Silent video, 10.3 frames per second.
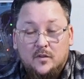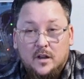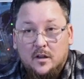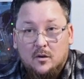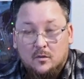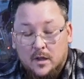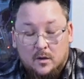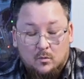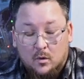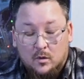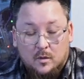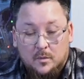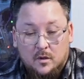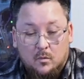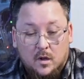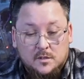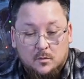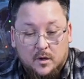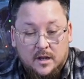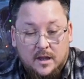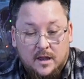video, like rolled up into one. So
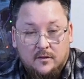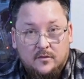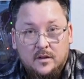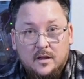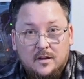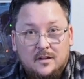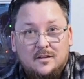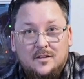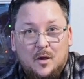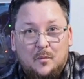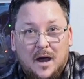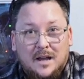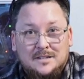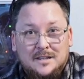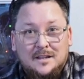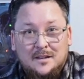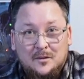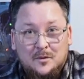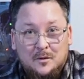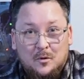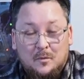we're gonna have the unboxing
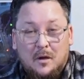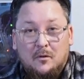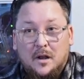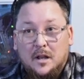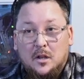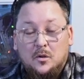that we're about ready to